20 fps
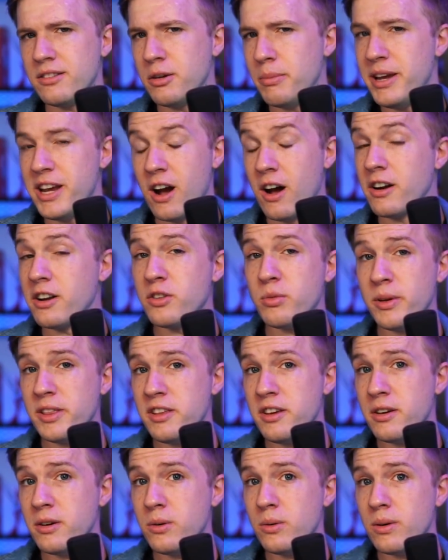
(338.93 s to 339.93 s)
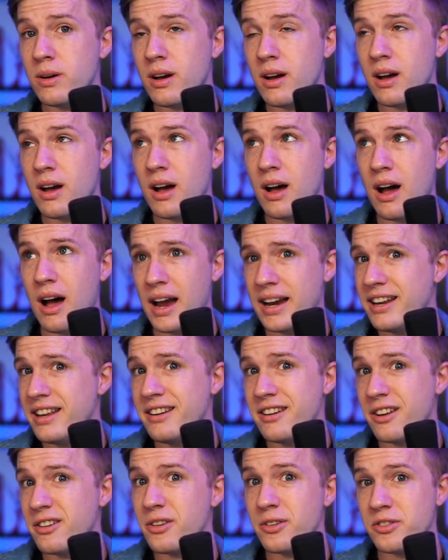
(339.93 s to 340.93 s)
to be honest with you, I
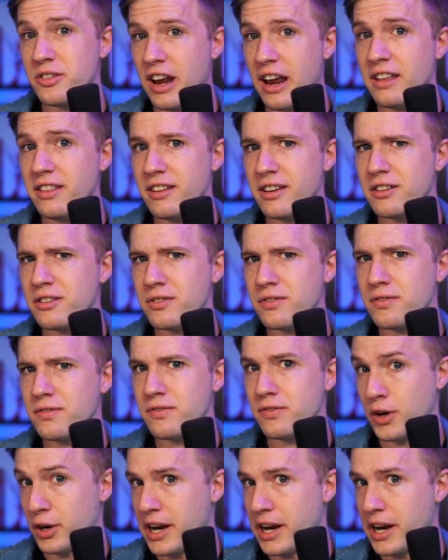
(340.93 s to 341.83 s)
didn't understand this for